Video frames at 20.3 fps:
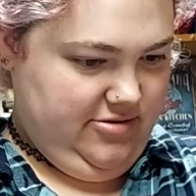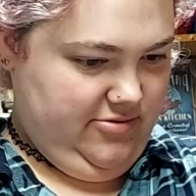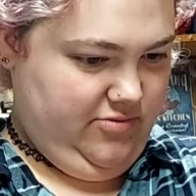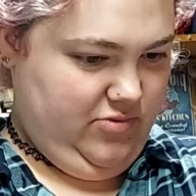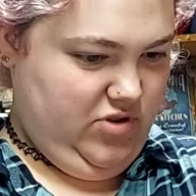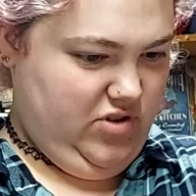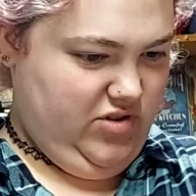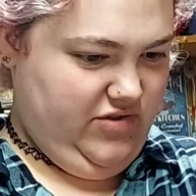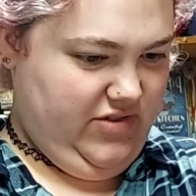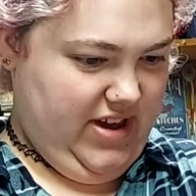
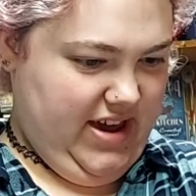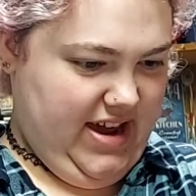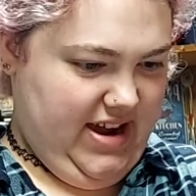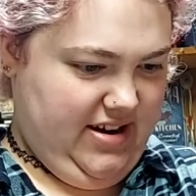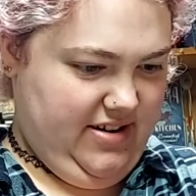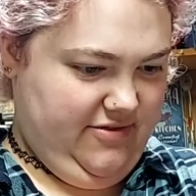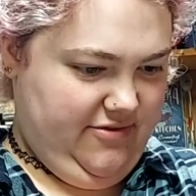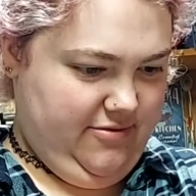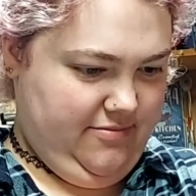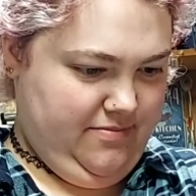Move
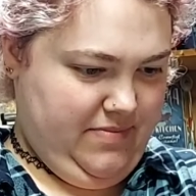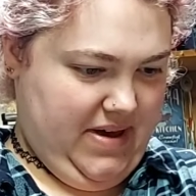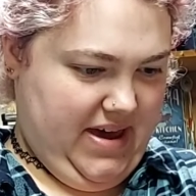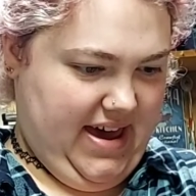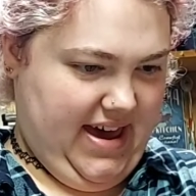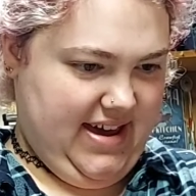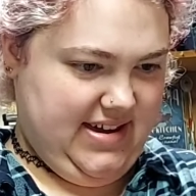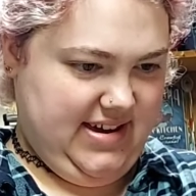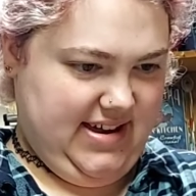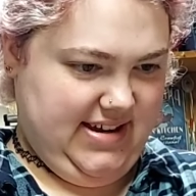air from
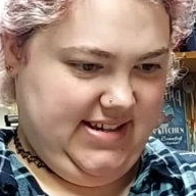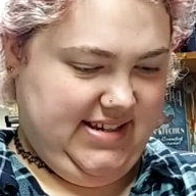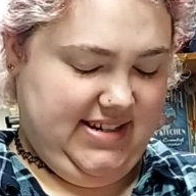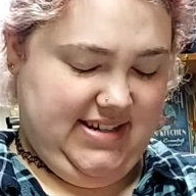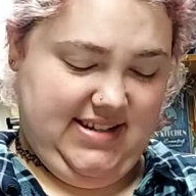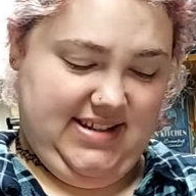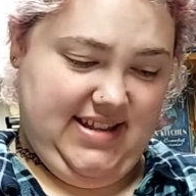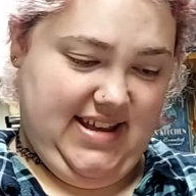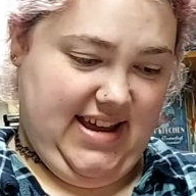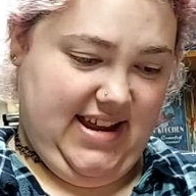bag. I
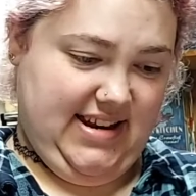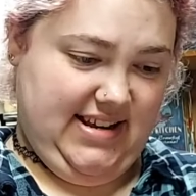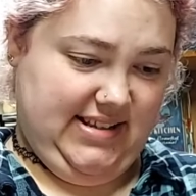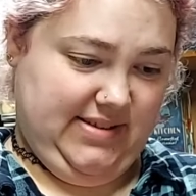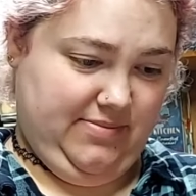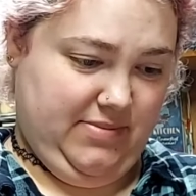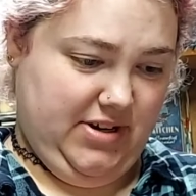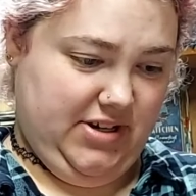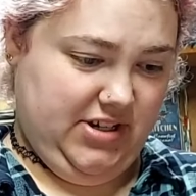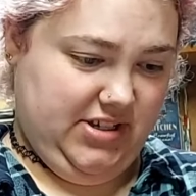did that
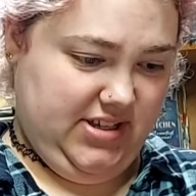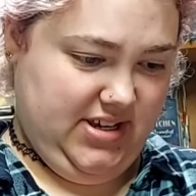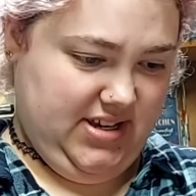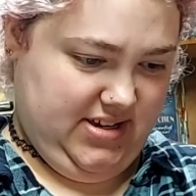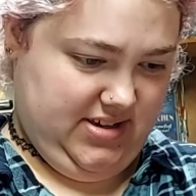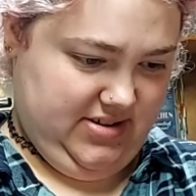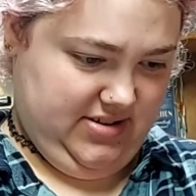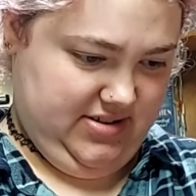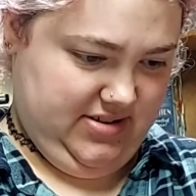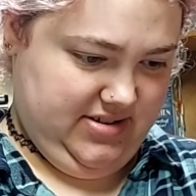as much as
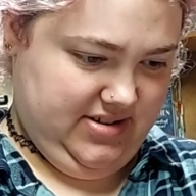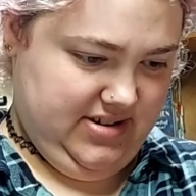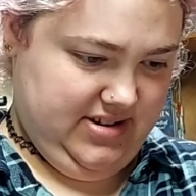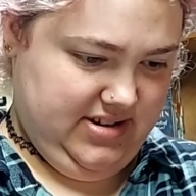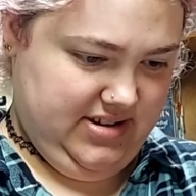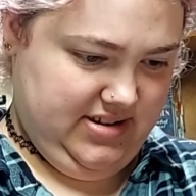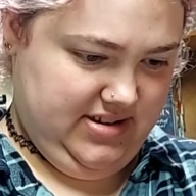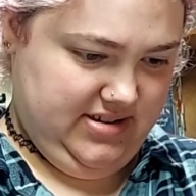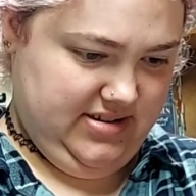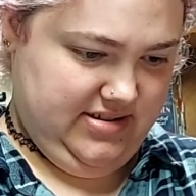I
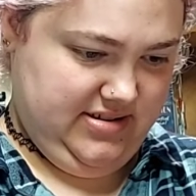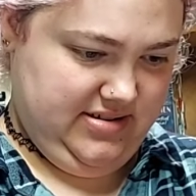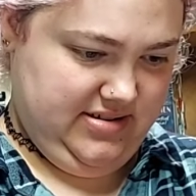could.